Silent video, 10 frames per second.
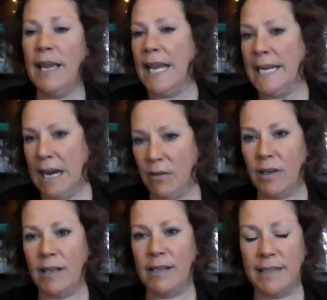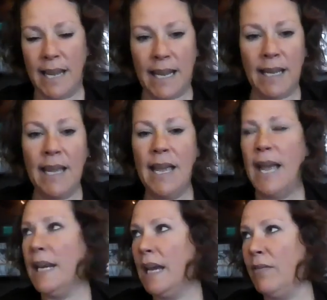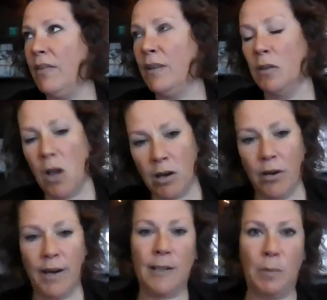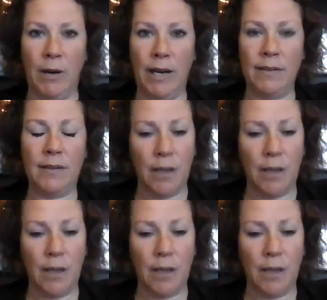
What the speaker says: And now they're going to stay and have even a longer experience.